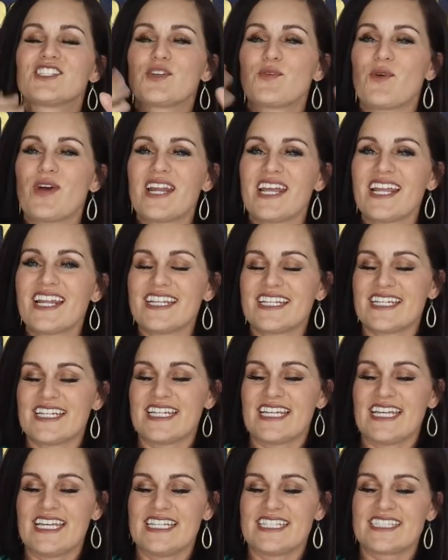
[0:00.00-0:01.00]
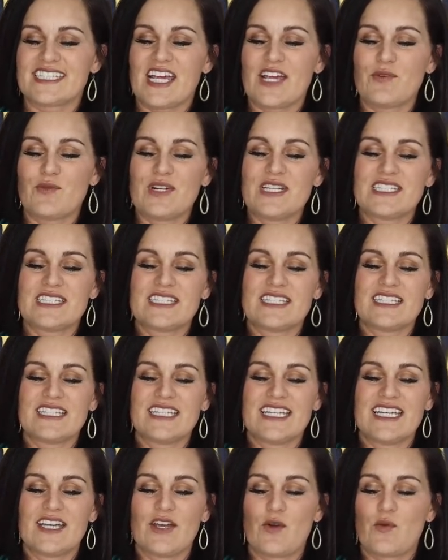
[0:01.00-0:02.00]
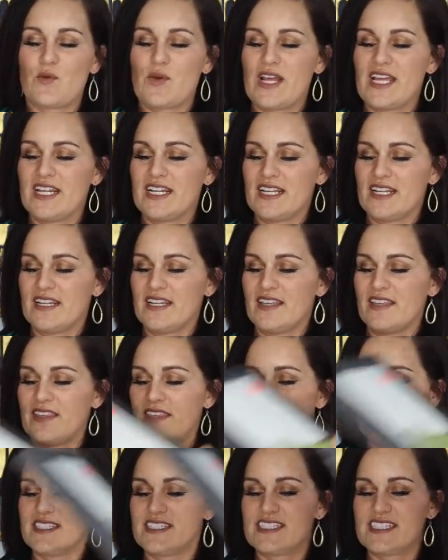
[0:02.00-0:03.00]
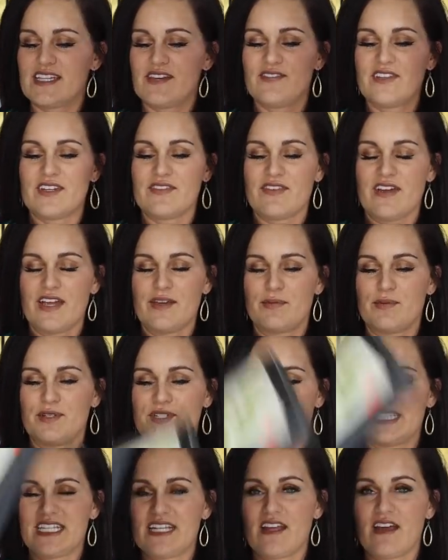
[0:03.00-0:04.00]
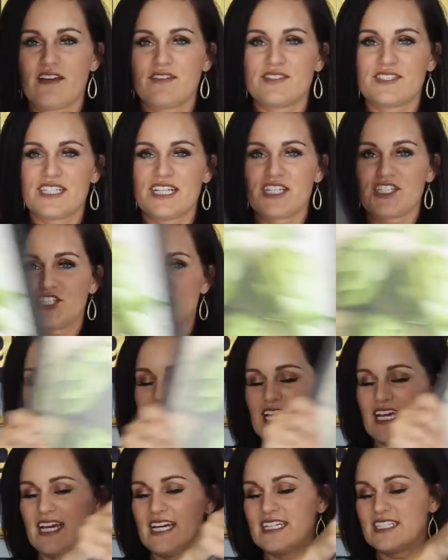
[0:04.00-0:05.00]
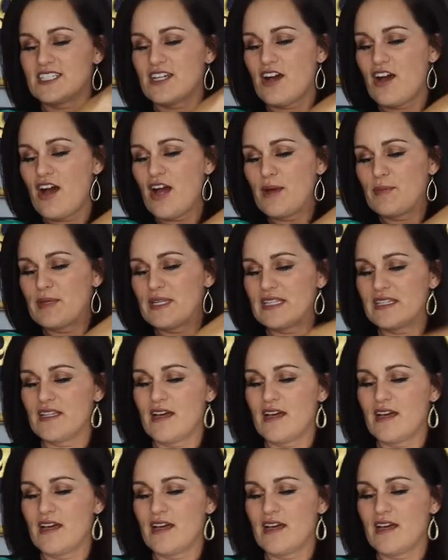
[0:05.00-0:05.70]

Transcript: So what I did is I recently rated the 75% off section at Hobby